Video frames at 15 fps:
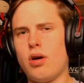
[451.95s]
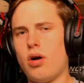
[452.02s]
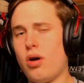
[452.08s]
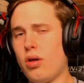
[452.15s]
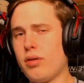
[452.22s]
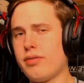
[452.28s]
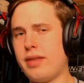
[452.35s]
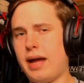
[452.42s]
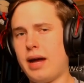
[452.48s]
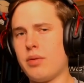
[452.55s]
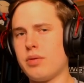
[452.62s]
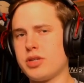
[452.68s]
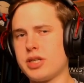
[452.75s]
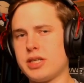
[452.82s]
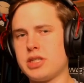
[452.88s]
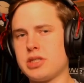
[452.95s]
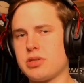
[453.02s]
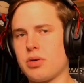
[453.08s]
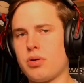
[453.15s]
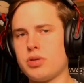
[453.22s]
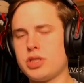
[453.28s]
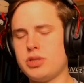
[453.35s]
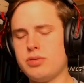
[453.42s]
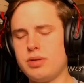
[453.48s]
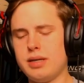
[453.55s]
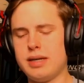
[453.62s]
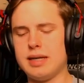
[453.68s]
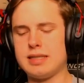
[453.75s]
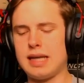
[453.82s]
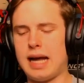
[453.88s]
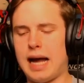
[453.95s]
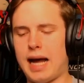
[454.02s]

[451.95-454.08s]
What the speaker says: all of that which I just told you is